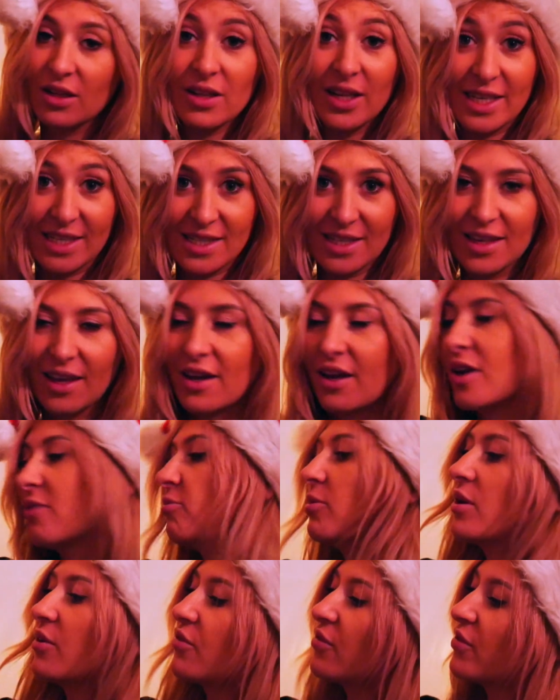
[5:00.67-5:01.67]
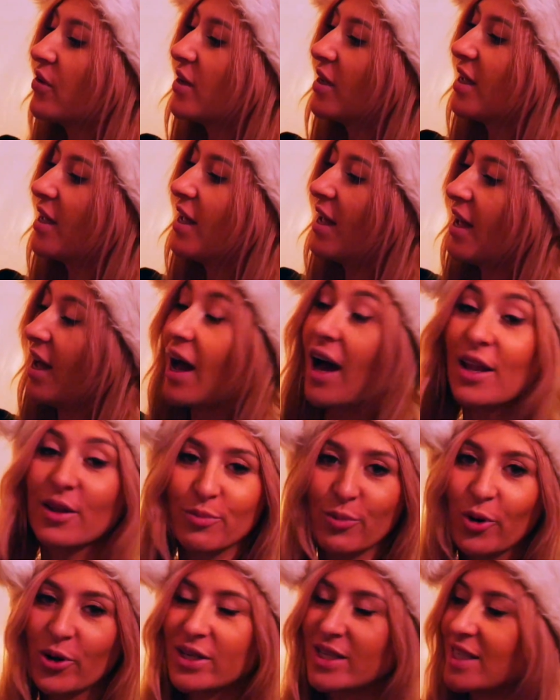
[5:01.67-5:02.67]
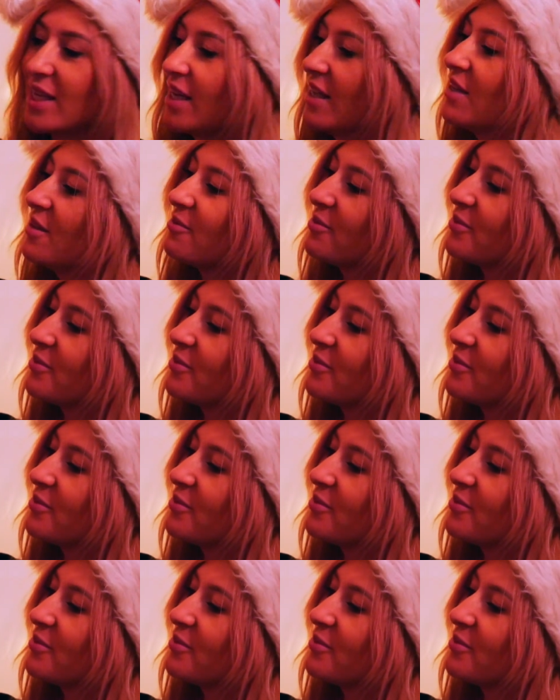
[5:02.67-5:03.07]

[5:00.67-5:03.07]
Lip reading: last year with unboxing,